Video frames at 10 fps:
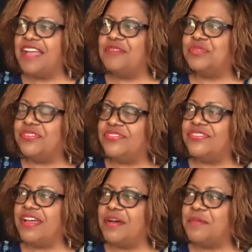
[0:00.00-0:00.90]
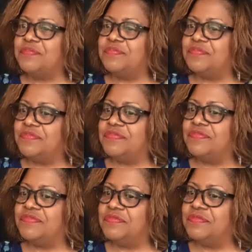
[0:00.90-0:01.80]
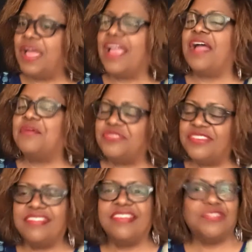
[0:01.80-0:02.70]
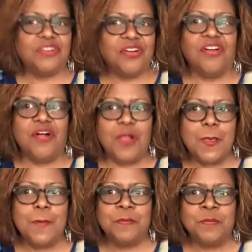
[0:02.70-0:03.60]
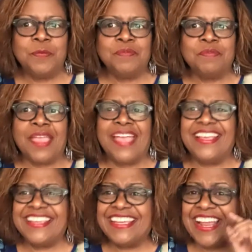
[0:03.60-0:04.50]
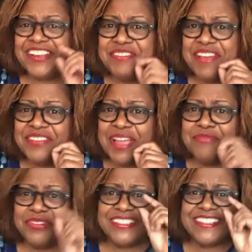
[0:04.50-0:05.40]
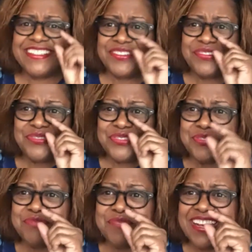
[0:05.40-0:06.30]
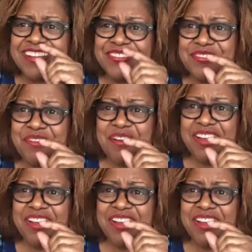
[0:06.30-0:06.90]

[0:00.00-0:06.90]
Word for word: was, um, like I was his little girl. Yeah. Can I, do you have time for just a oh, two no, minute? No,